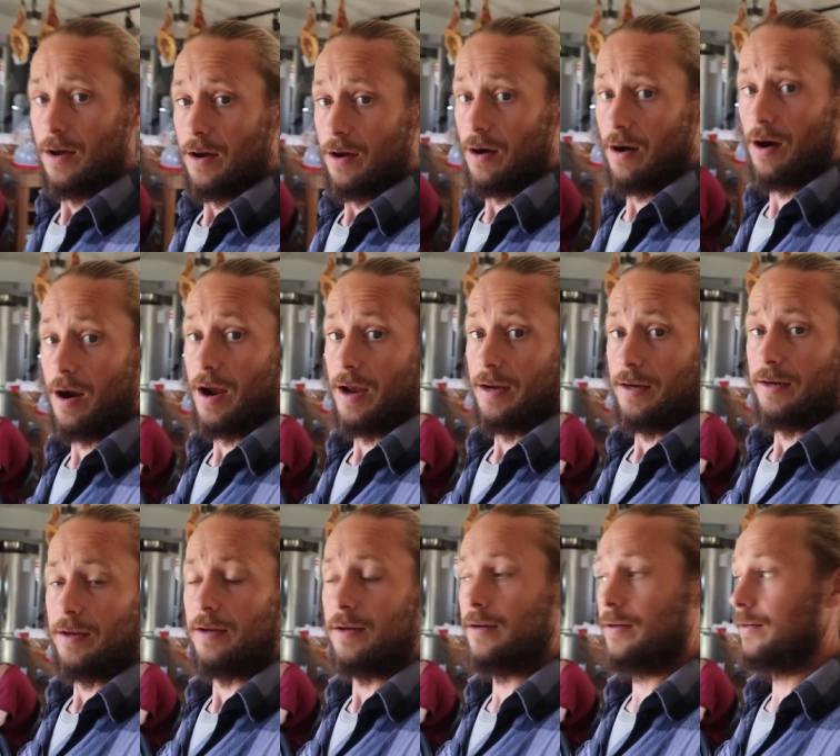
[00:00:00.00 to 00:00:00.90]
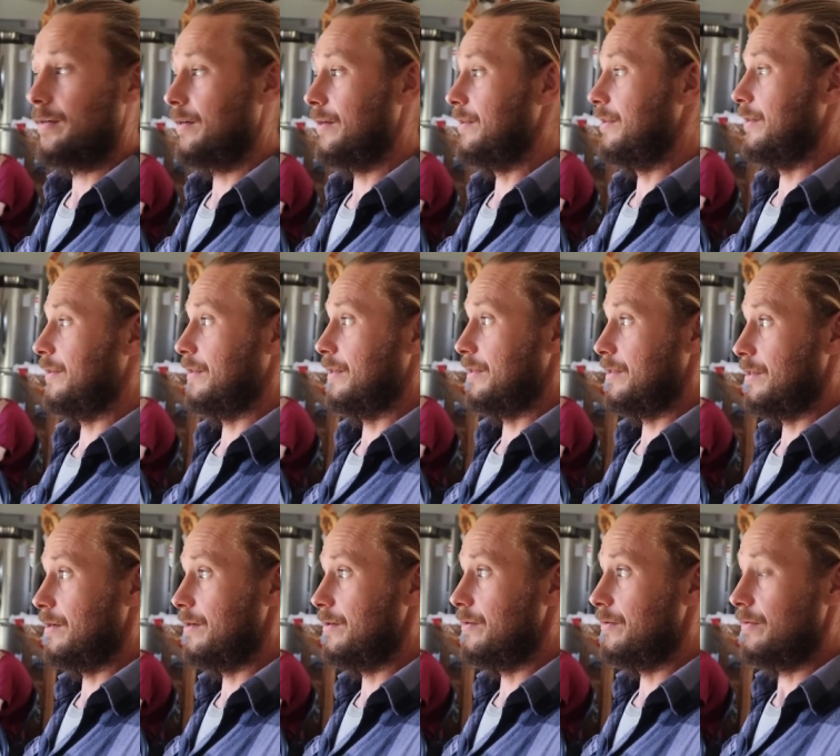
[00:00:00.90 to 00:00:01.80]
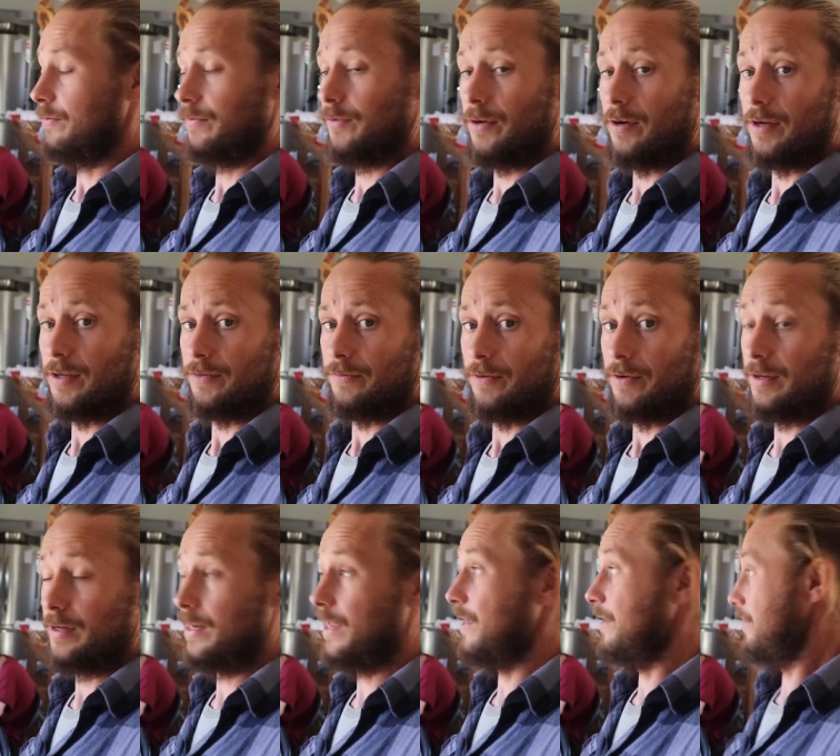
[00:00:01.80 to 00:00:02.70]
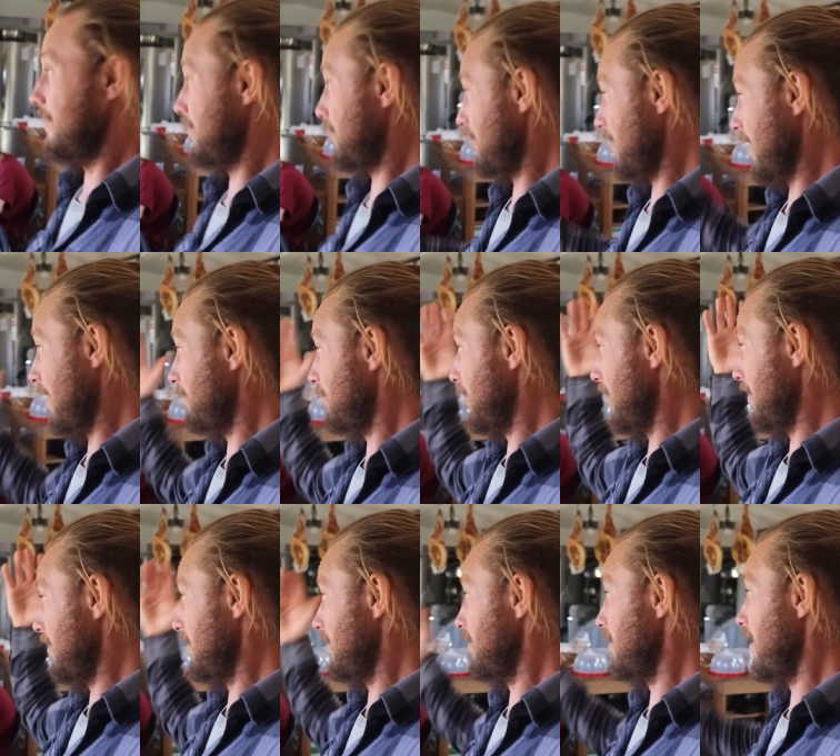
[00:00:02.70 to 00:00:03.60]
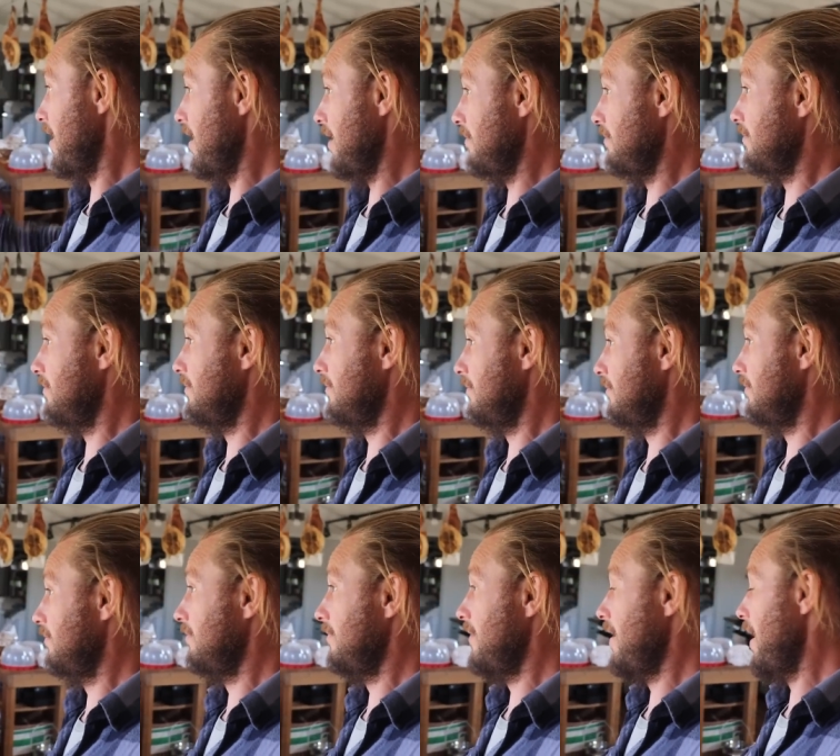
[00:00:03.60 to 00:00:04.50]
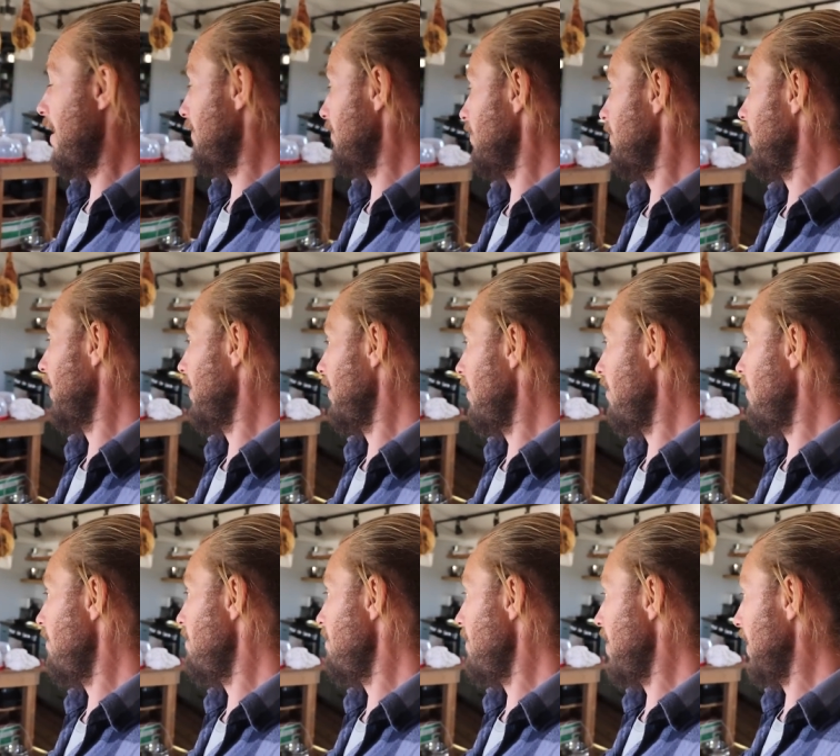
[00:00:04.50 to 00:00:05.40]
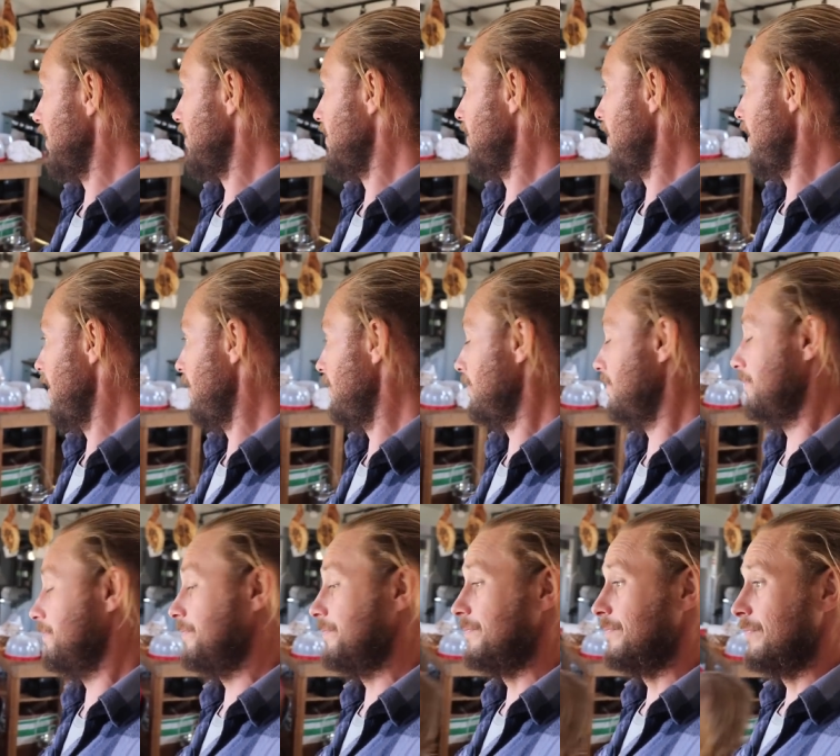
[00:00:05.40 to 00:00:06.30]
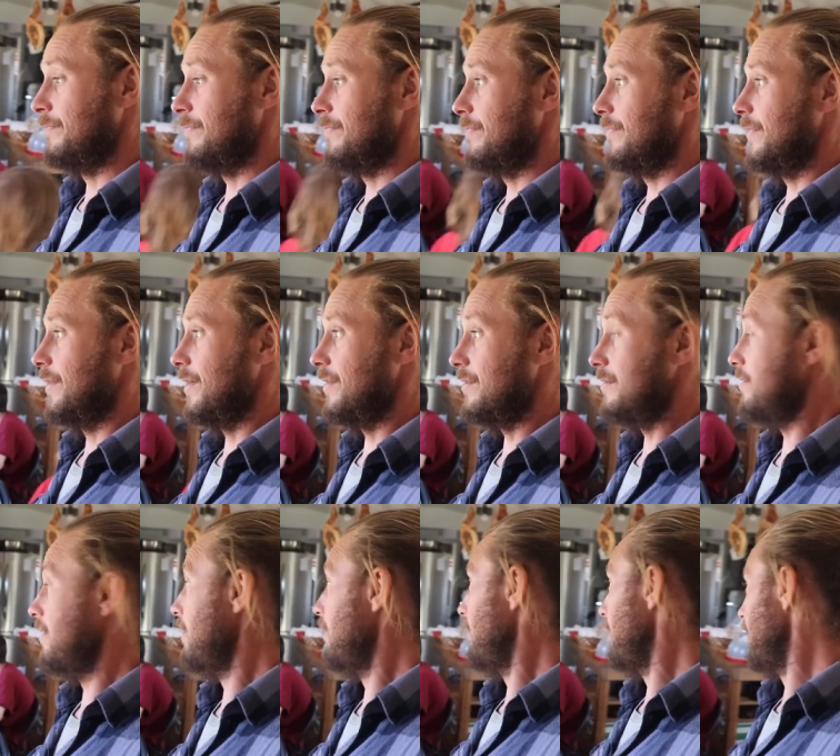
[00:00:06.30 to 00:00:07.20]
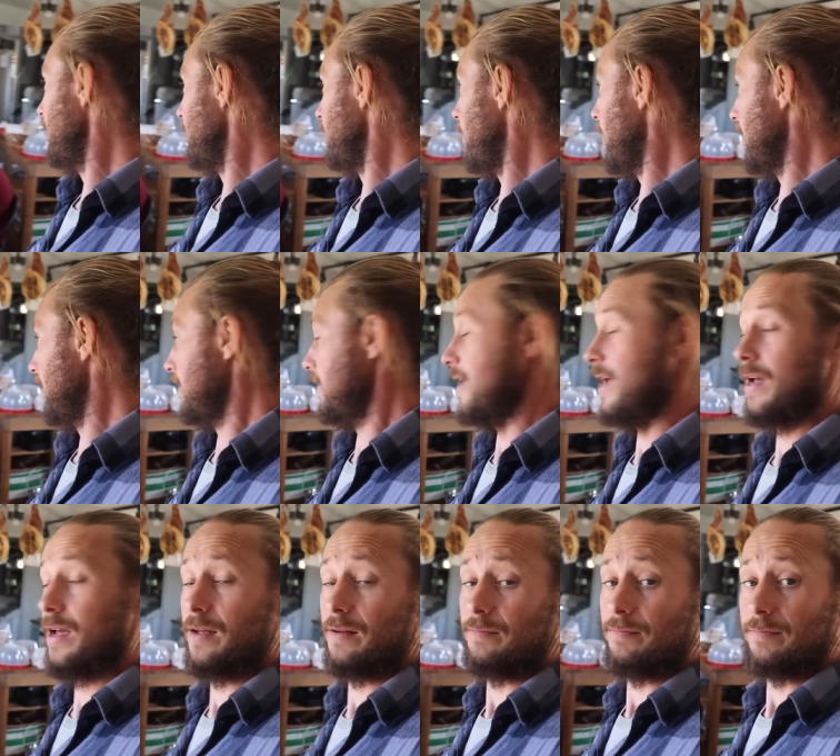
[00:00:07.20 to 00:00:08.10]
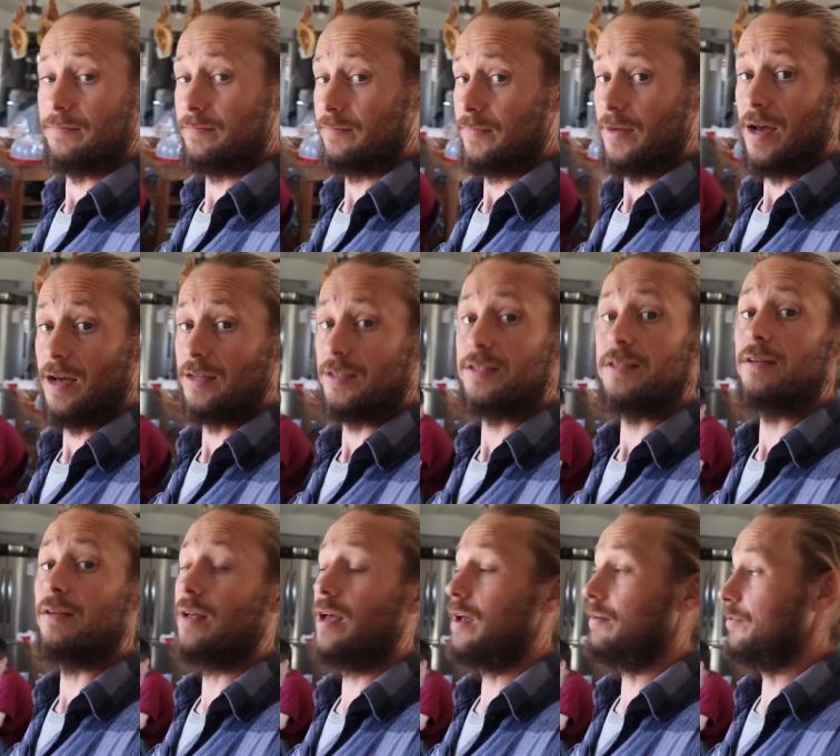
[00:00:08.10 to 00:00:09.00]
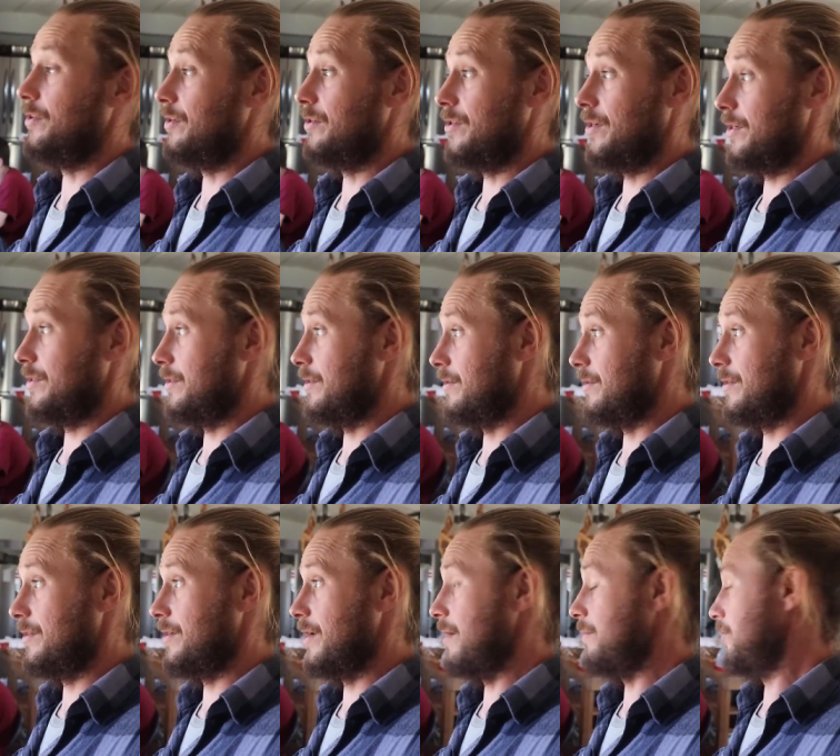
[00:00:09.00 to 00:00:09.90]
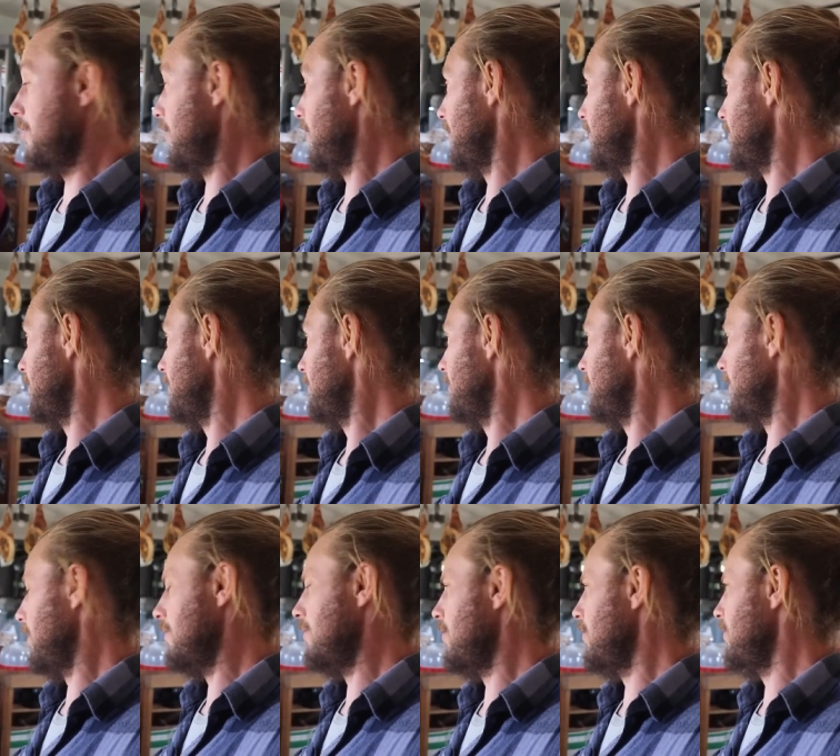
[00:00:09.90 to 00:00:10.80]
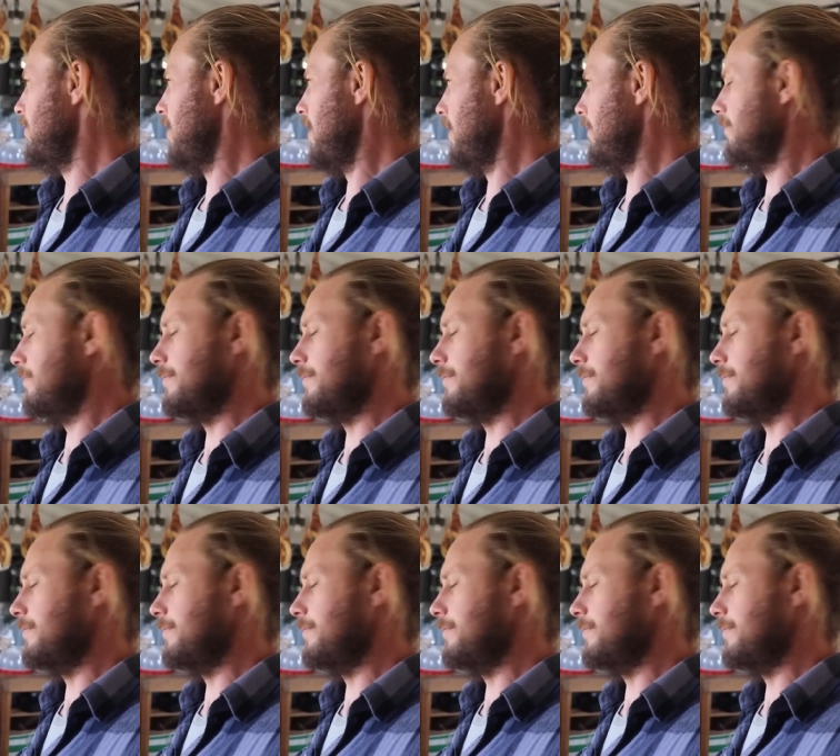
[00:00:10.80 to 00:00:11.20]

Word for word: All right, I think that's gonna do it for us for today. This time change has got everybody all messed it up. yeah. It's here it is Wednesday and I still haven't adjusted it's the time Tuesday. Or Tuesday.